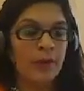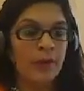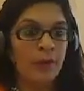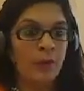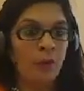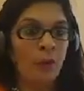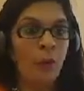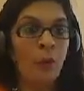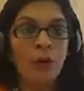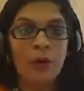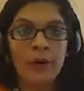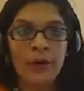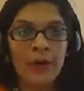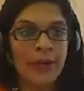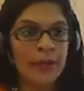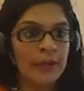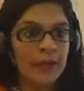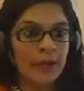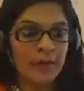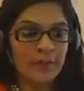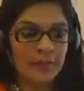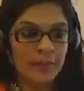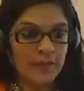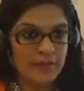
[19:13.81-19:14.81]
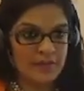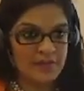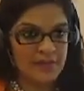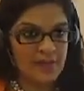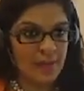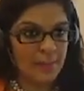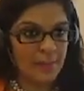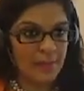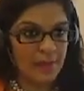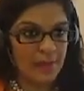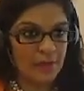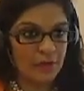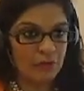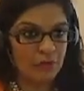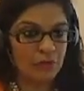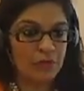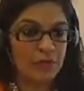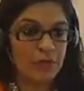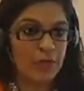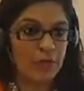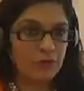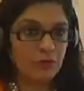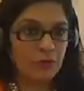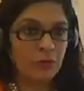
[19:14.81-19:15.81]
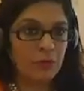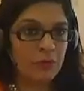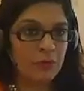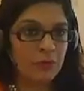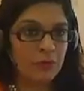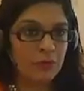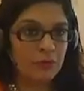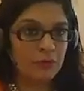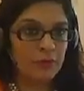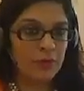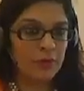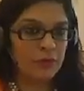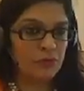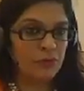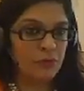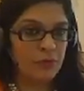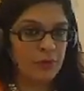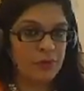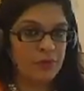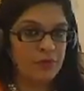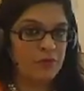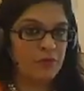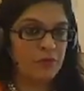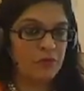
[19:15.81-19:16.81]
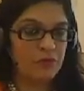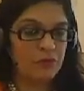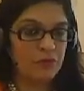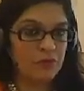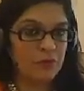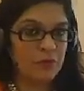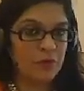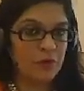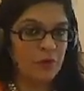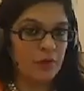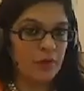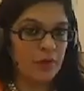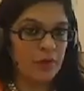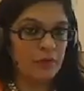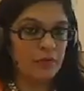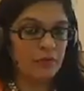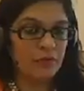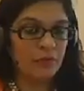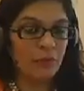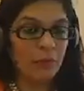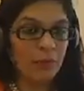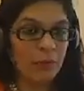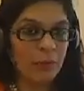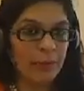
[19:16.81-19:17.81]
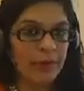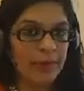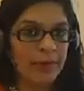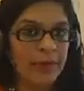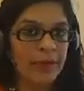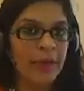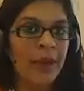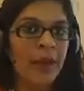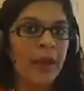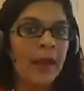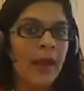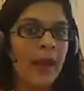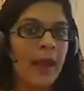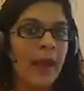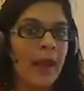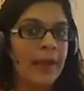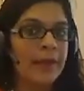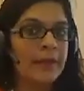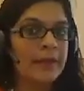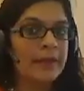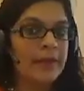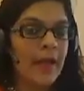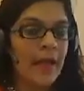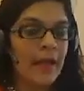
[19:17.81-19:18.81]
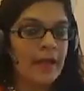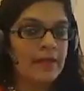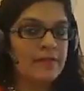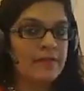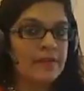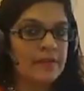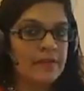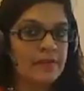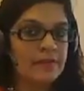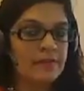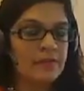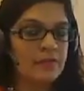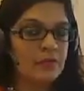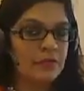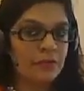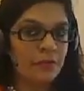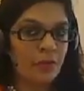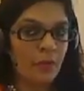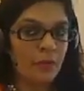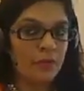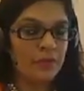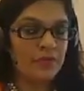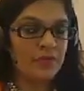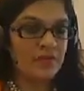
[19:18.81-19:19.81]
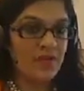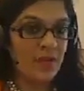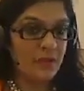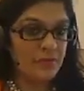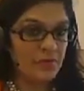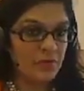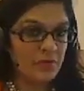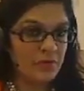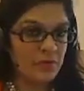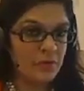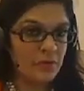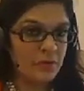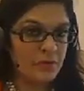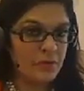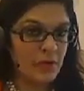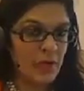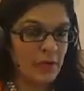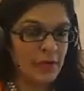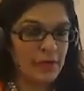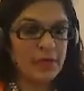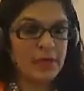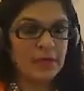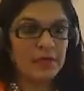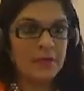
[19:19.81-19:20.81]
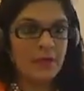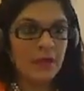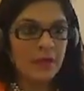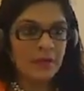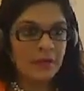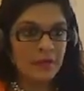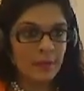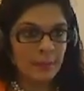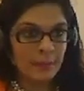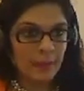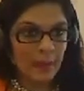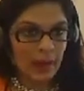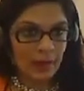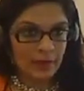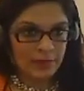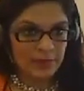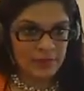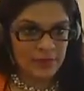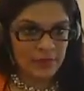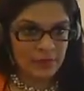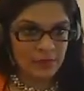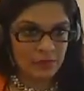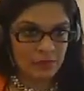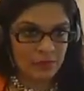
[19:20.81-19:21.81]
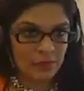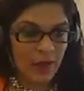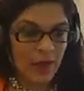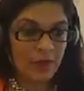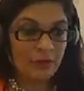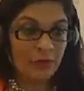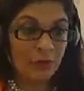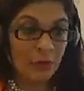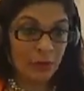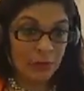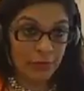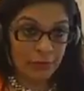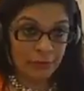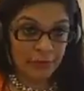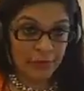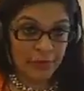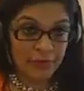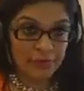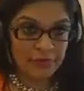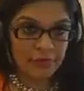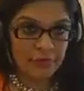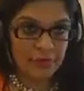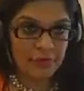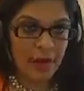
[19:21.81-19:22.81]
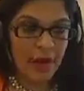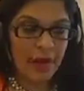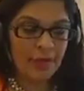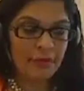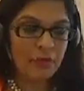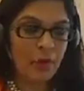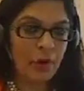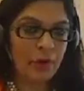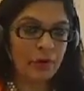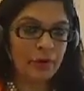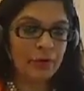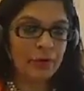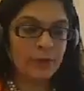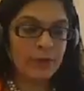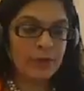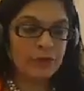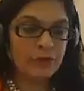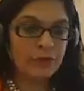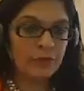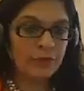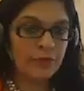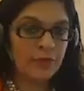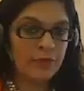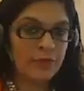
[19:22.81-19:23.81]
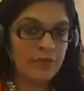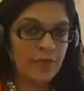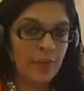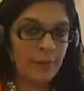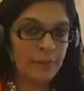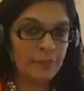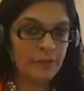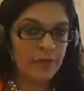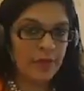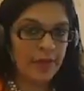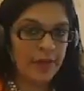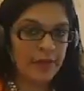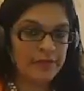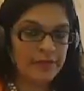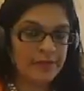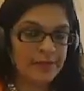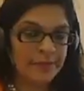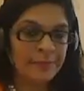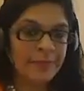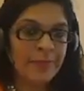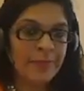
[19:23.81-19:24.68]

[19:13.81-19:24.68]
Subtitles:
or any other examination that your institution is following, and it has a list of all the subjects you've studied, the marks that you have or grades you have gotten in each of the subjects,